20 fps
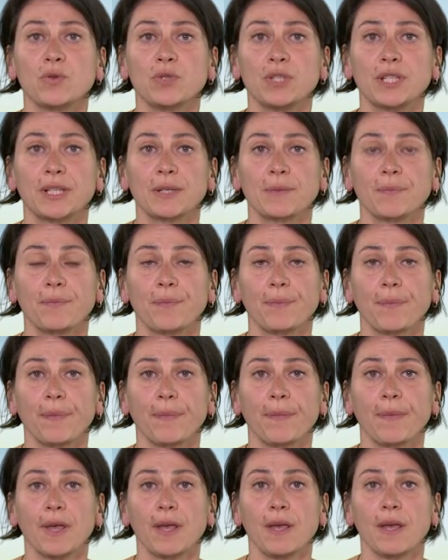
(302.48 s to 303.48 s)
are
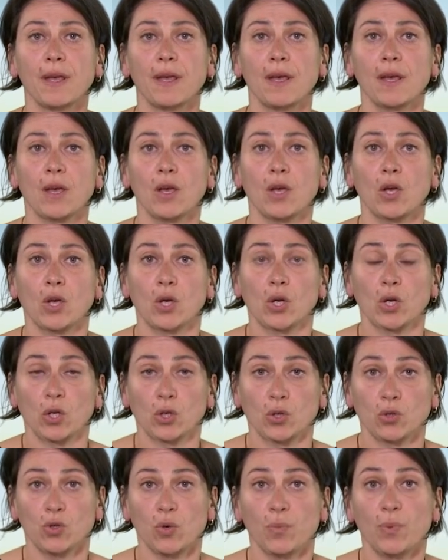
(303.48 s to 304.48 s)
applauded in the
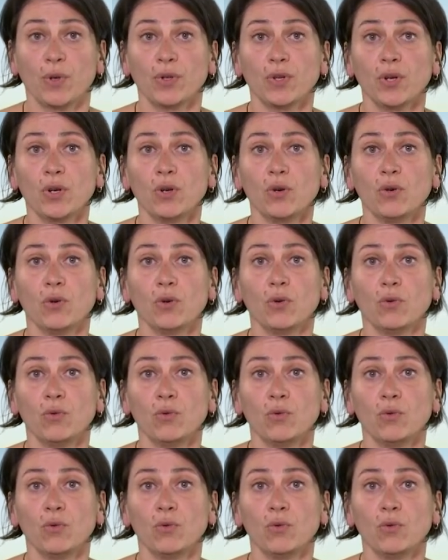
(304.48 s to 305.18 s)
framework of